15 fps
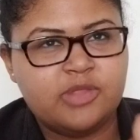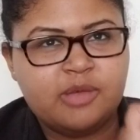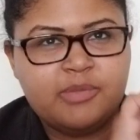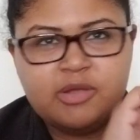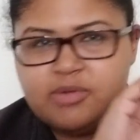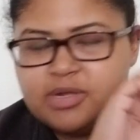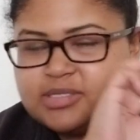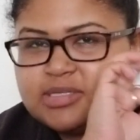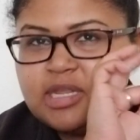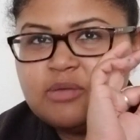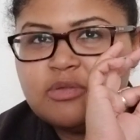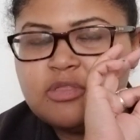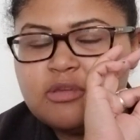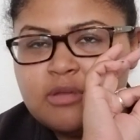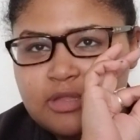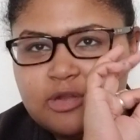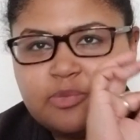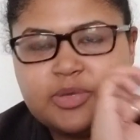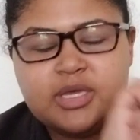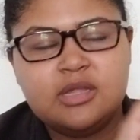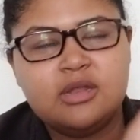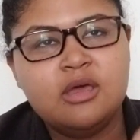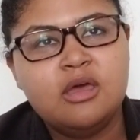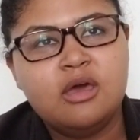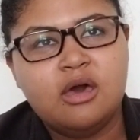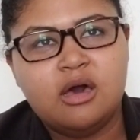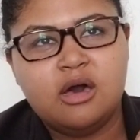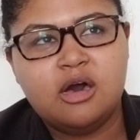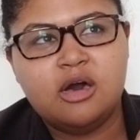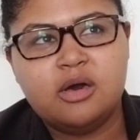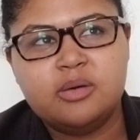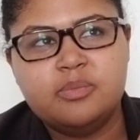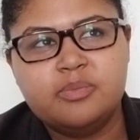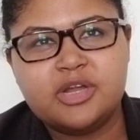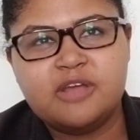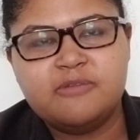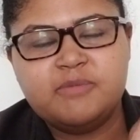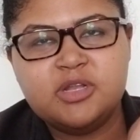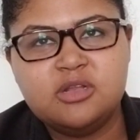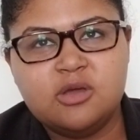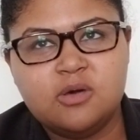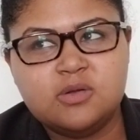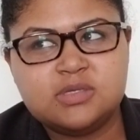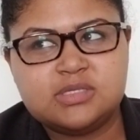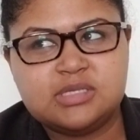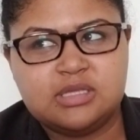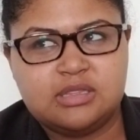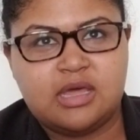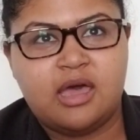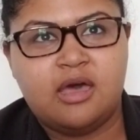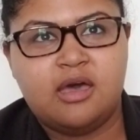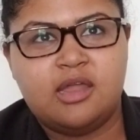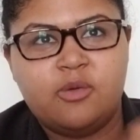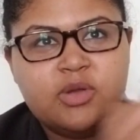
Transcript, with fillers: That might resonate with you a little bit. Um, but I've been noticing that, and I